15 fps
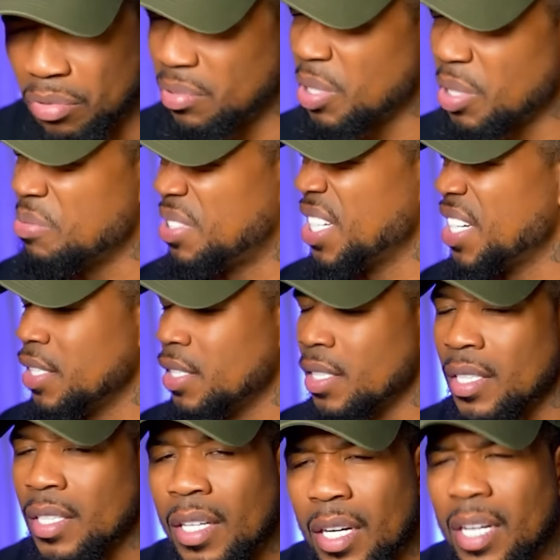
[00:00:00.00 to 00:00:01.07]
Ooh, no diddy.
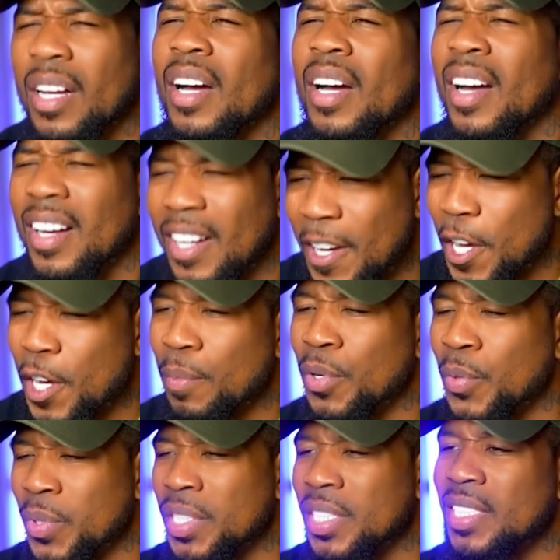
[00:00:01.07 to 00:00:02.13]
But
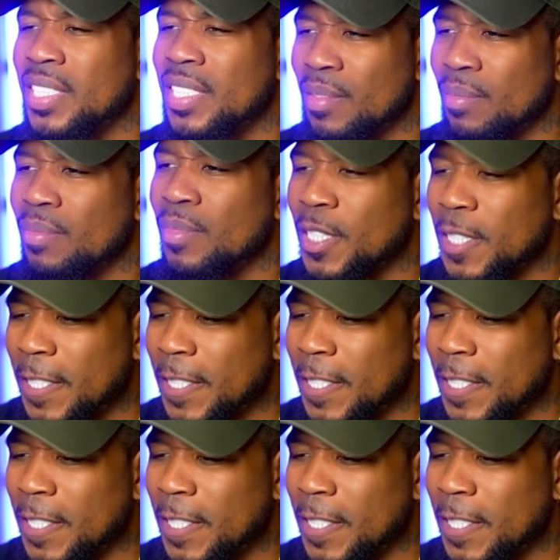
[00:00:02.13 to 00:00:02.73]
when shit